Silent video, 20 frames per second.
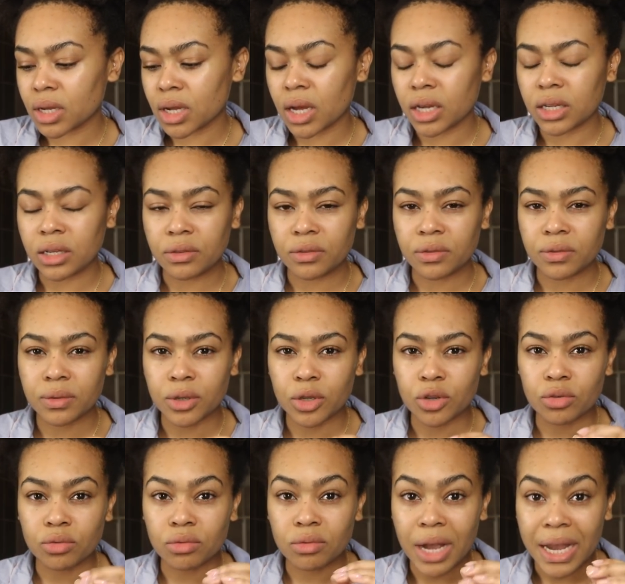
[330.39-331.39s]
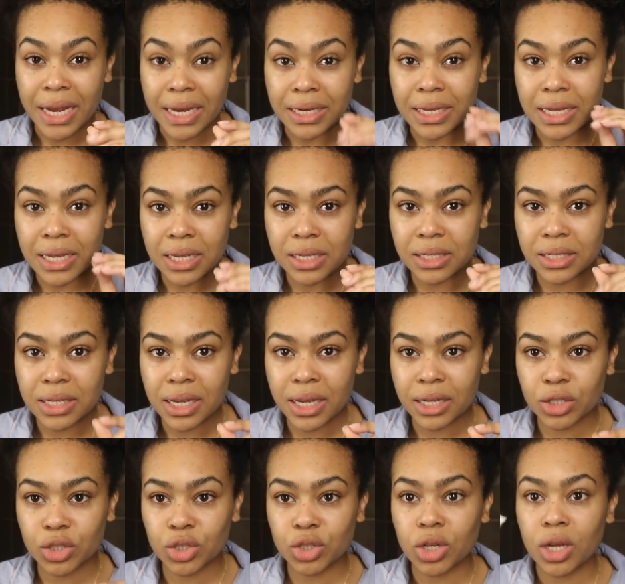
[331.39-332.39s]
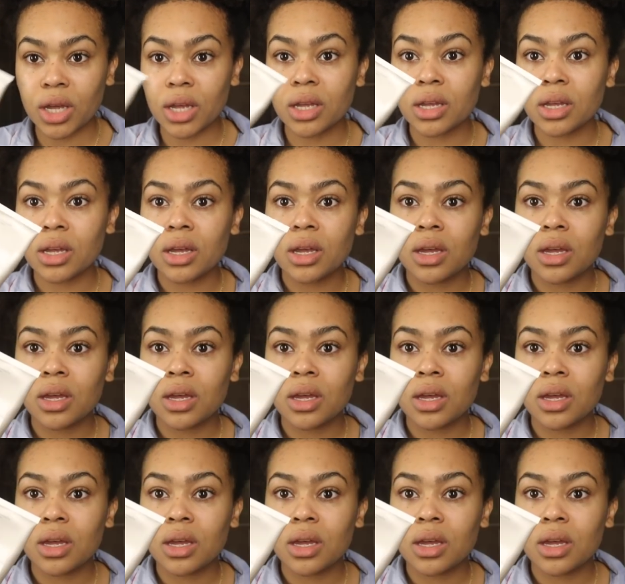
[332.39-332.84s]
kind of grainy in texture,